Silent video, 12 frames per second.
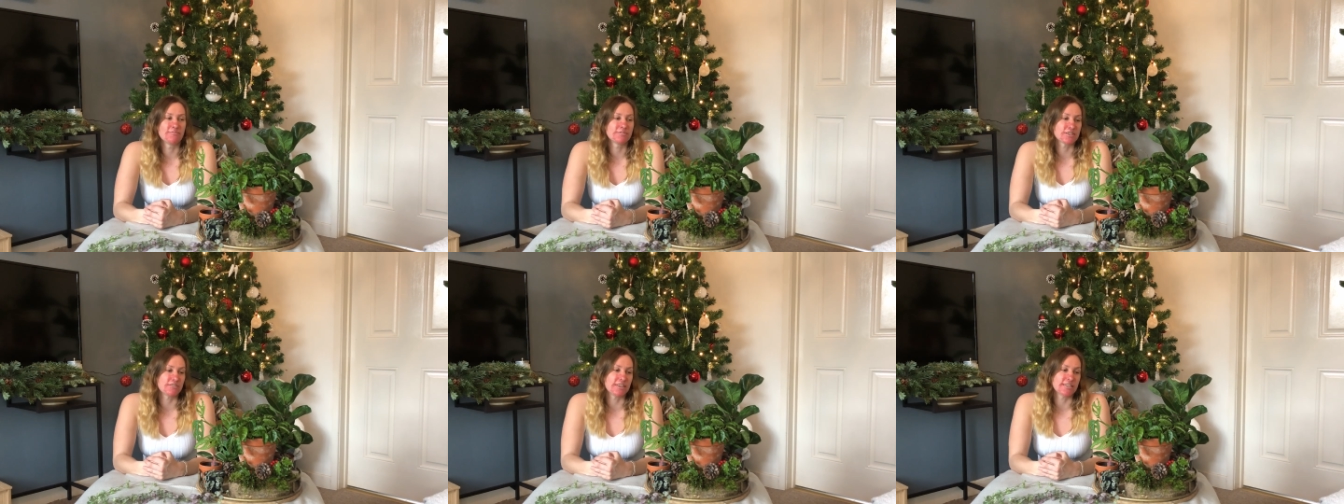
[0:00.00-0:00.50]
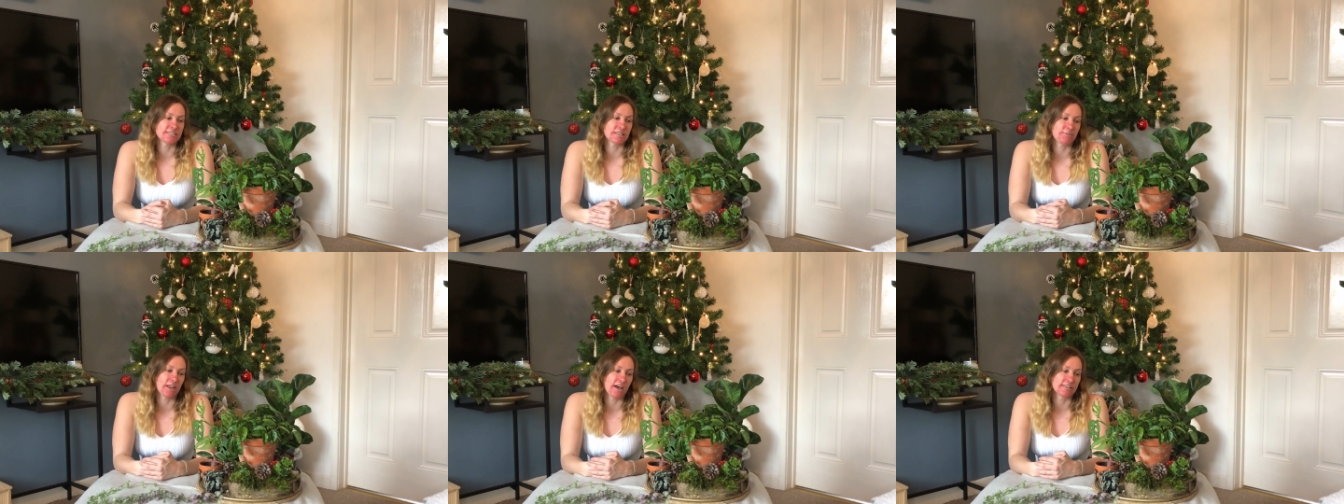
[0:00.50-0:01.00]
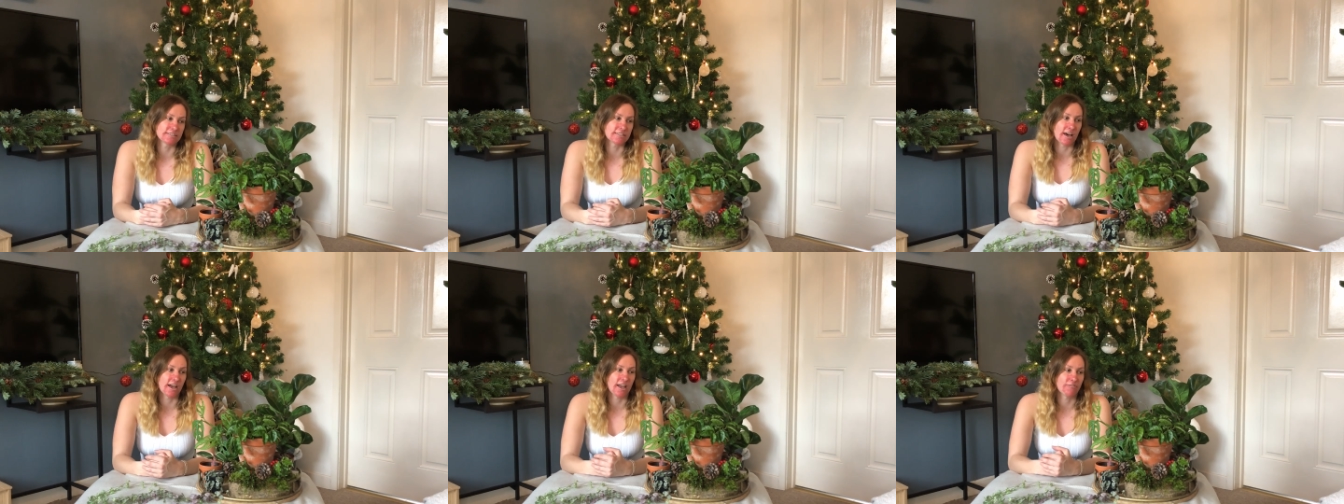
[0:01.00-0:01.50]
So these are the plants
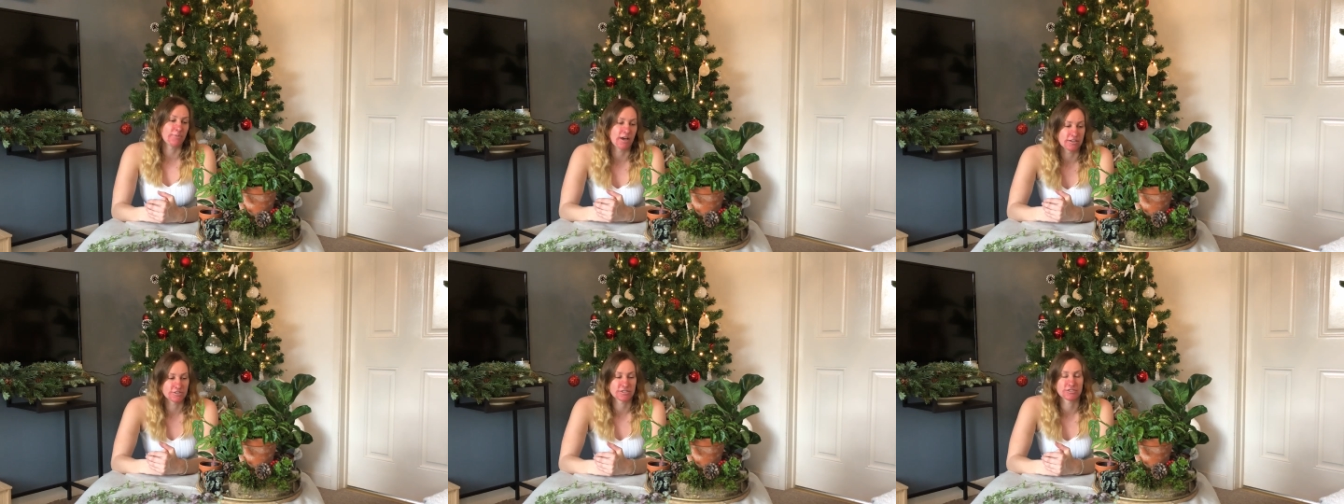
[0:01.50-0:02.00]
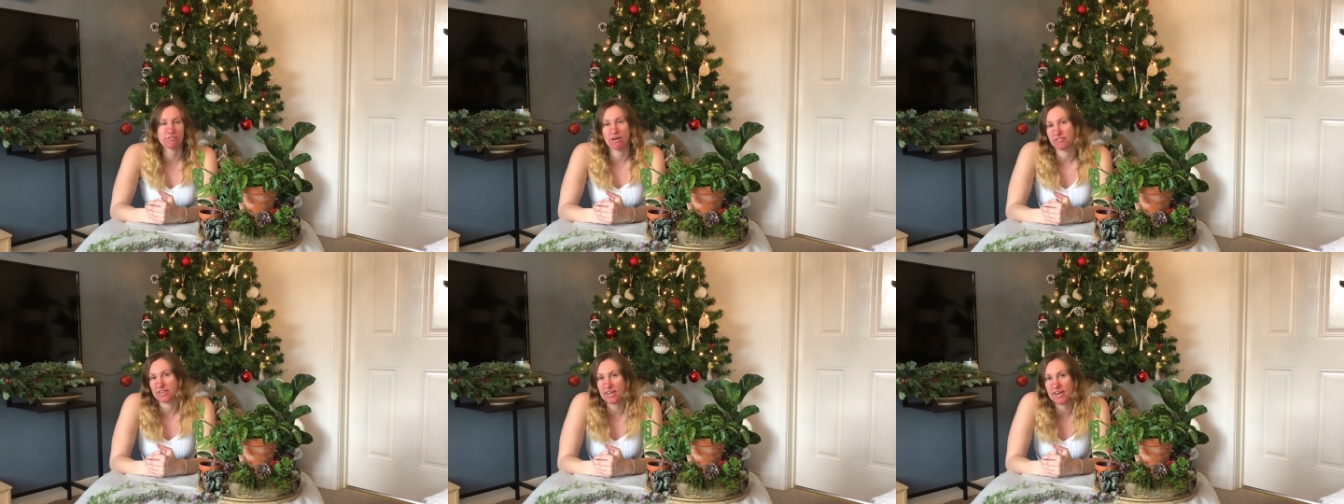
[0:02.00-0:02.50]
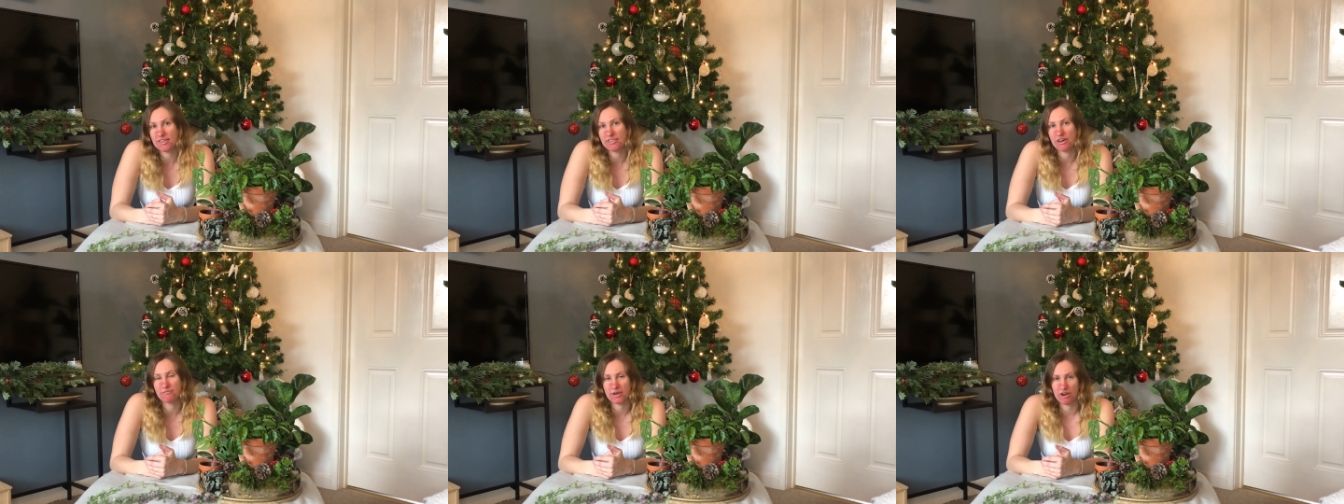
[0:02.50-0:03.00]
that I have purchased throughout the year
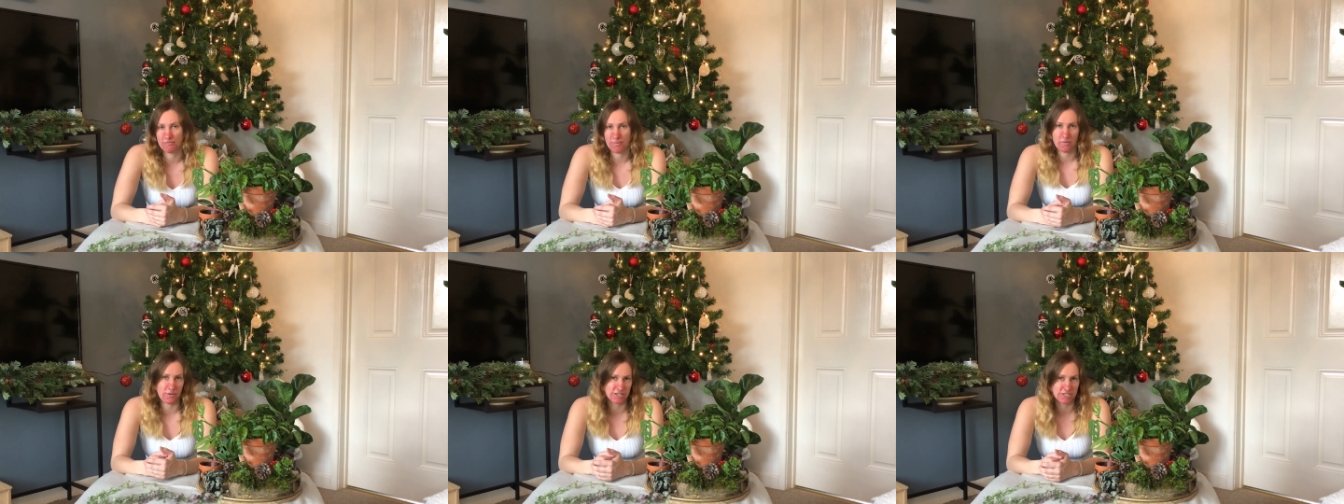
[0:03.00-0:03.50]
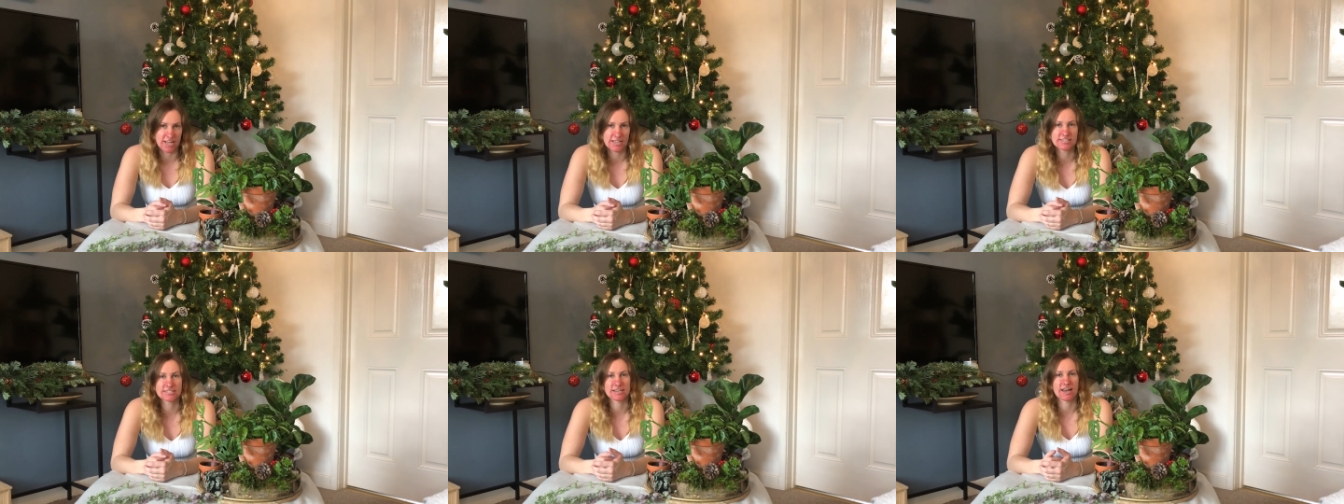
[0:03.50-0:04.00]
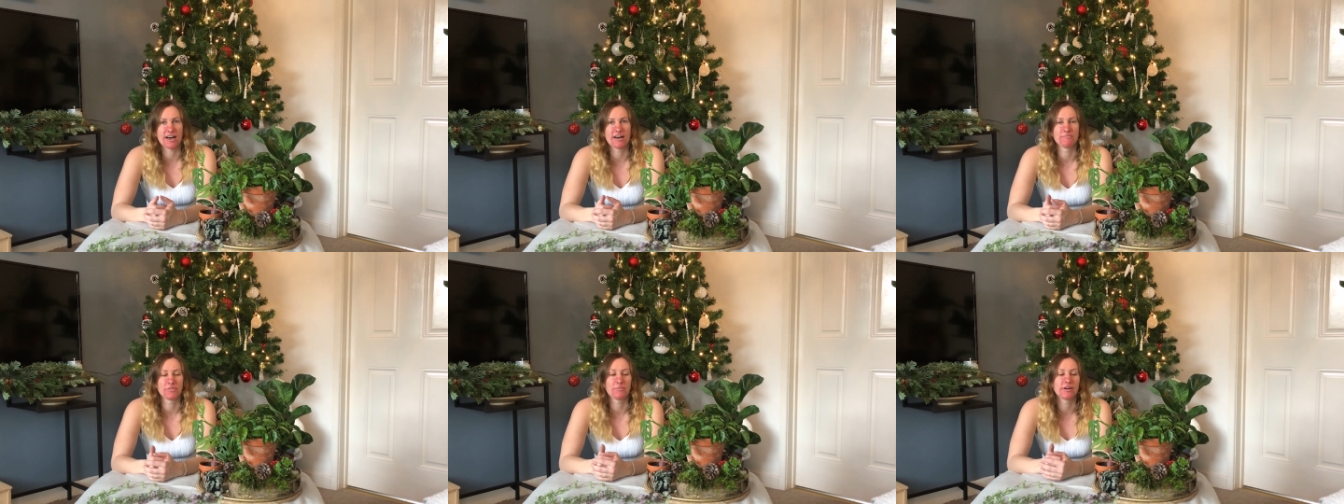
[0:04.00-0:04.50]
that have been on my wish list,
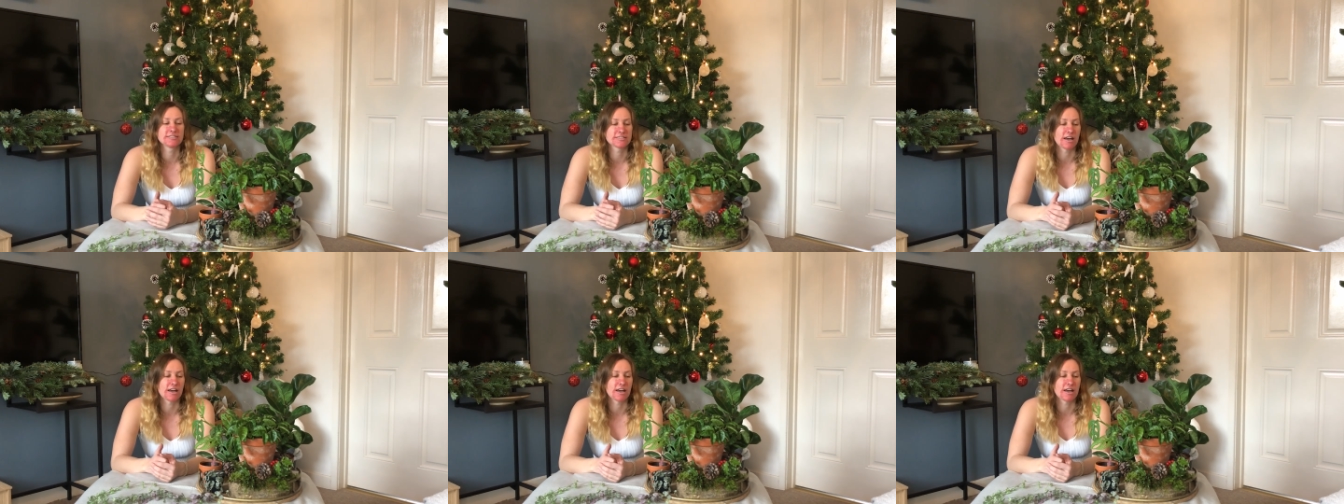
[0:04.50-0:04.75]
the ones